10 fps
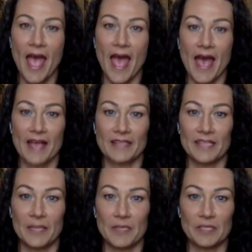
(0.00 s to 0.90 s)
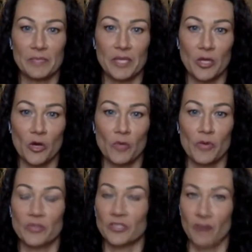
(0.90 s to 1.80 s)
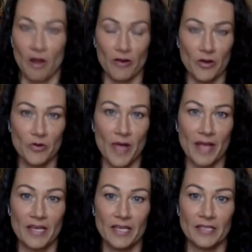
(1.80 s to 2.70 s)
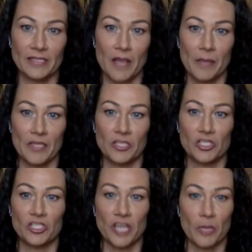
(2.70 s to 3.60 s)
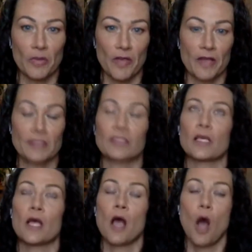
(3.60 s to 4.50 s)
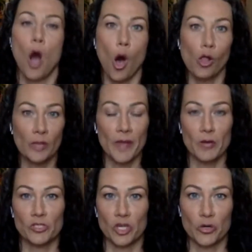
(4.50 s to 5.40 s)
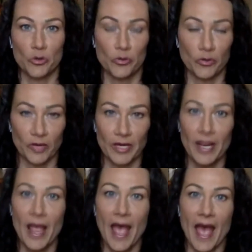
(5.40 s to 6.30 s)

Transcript: Okay. Uh, his name is Pino Posteraro, and he is coming to share with us all about charcuterie.